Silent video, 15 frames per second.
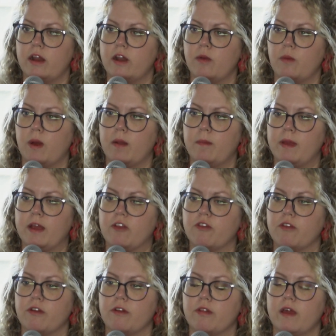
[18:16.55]
and you want to make
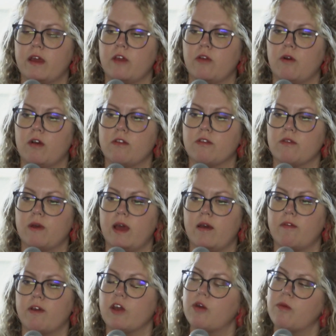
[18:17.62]
sure that you also
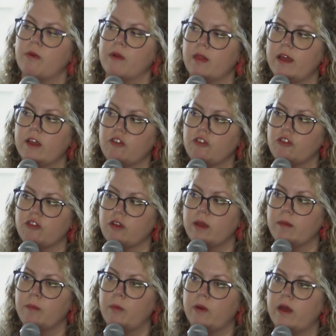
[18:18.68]
have a good
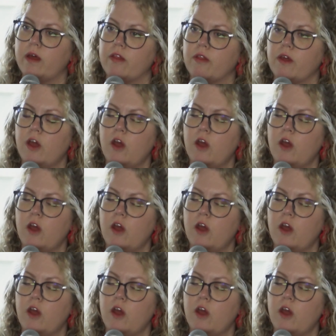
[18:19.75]
relationship with